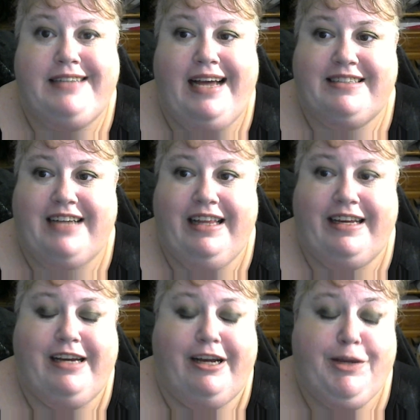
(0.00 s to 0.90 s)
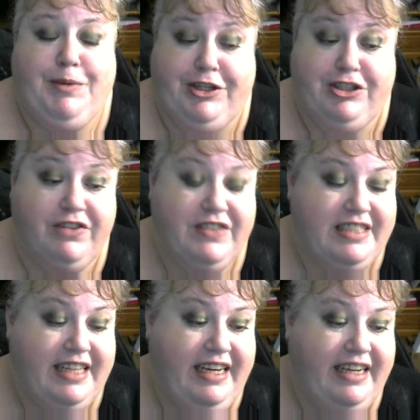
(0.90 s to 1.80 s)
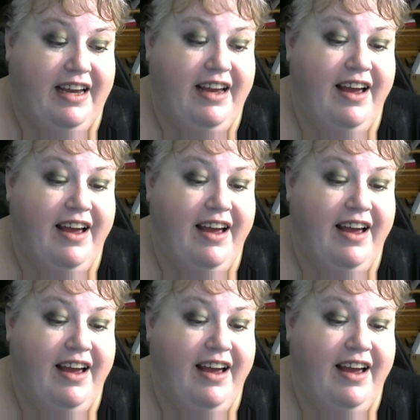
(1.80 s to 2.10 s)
as kind of like a community service thing.